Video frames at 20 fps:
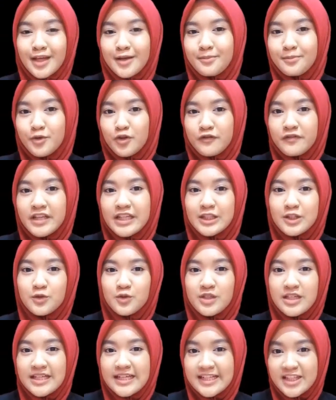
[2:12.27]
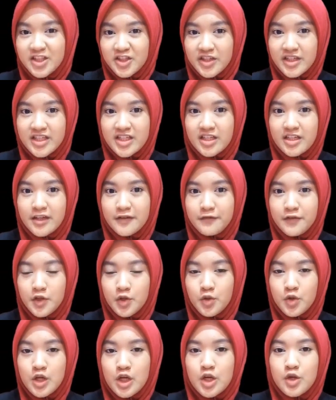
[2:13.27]
Moving to the literature
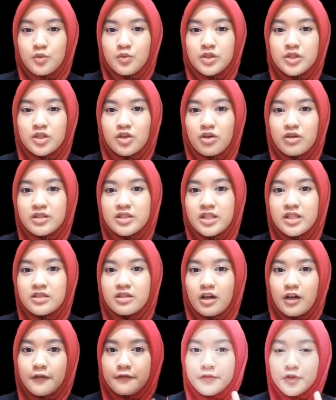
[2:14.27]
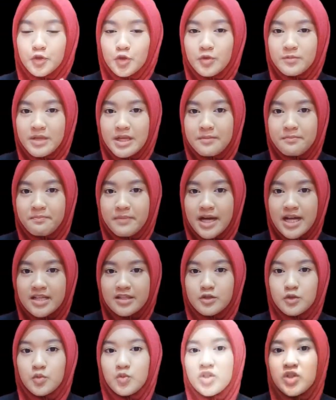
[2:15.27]
review, which consists of two main
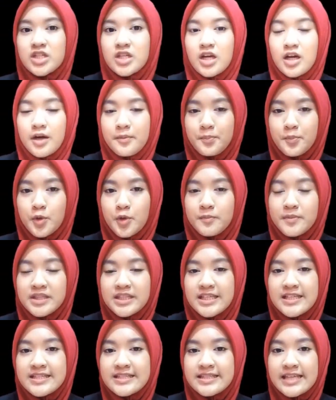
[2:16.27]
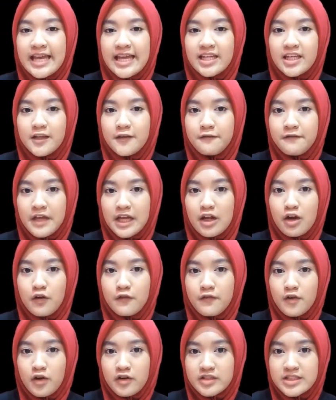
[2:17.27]
parts, which are properties and effect of
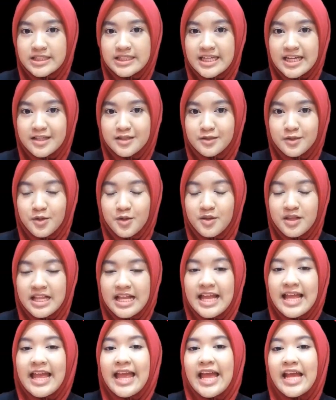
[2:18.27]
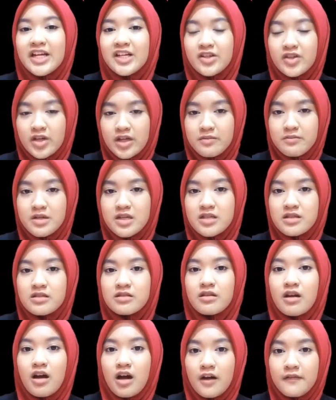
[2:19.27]
oxidized coal and treatments
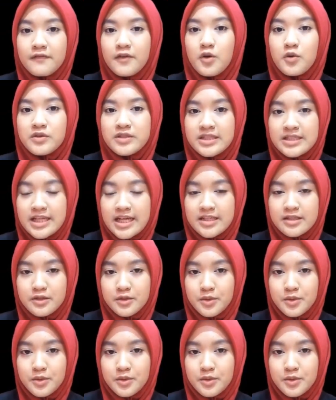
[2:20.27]
of oxidized